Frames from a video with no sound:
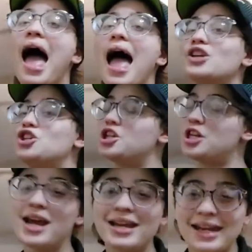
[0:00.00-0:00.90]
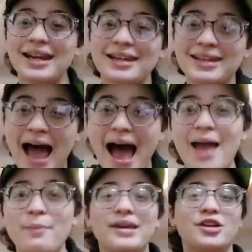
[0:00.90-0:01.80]
and she didn't
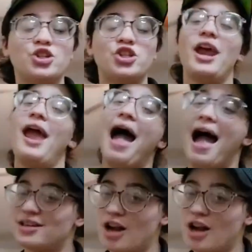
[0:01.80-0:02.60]
die because she had